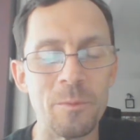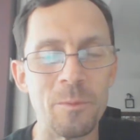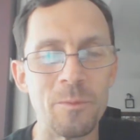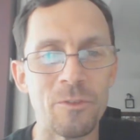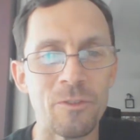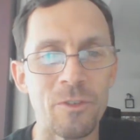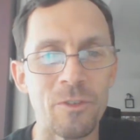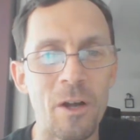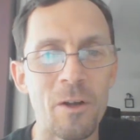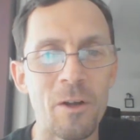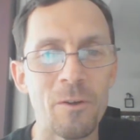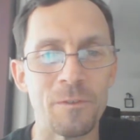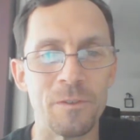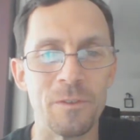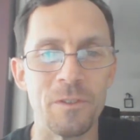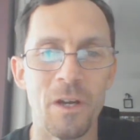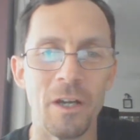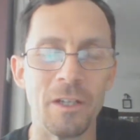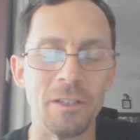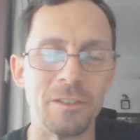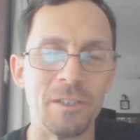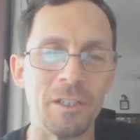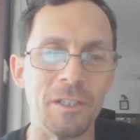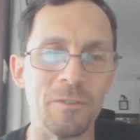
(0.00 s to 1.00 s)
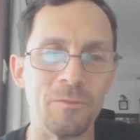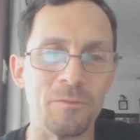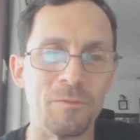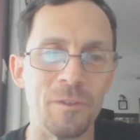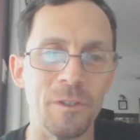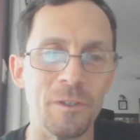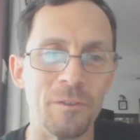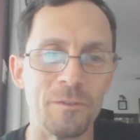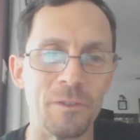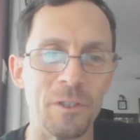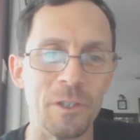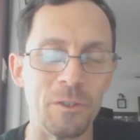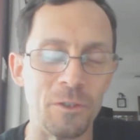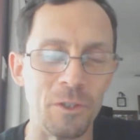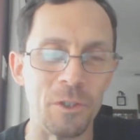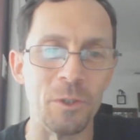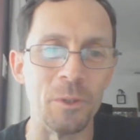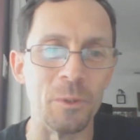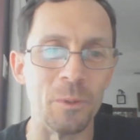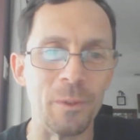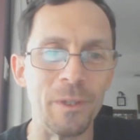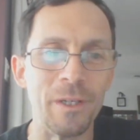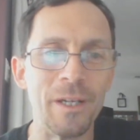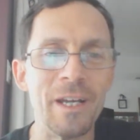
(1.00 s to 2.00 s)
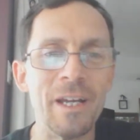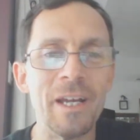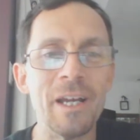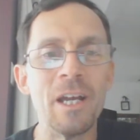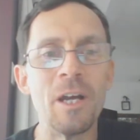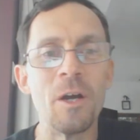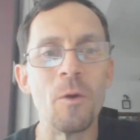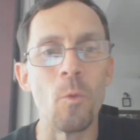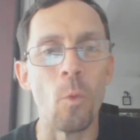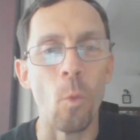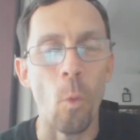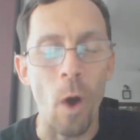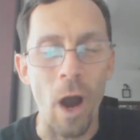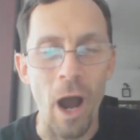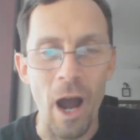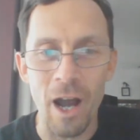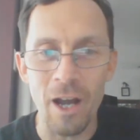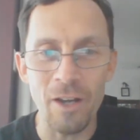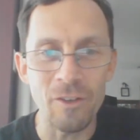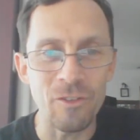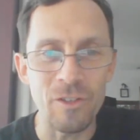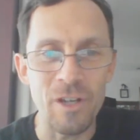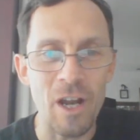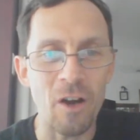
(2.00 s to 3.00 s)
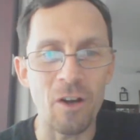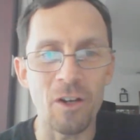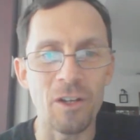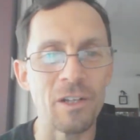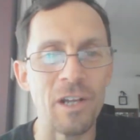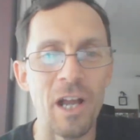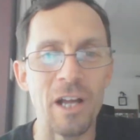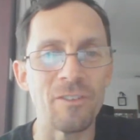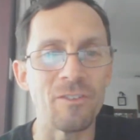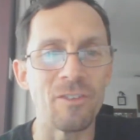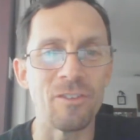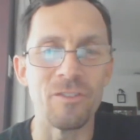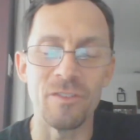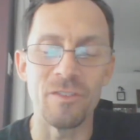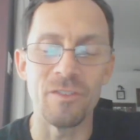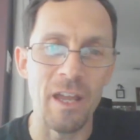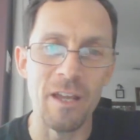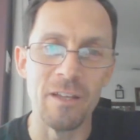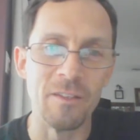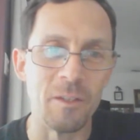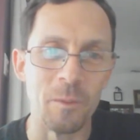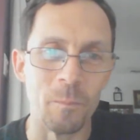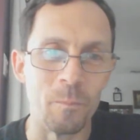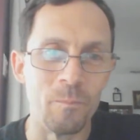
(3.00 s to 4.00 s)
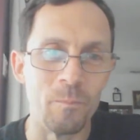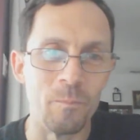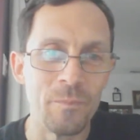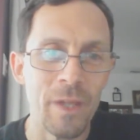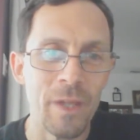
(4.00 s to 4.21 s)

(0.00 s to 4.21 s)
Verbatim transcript: himself in 1952. Eisenhower cannot stand him.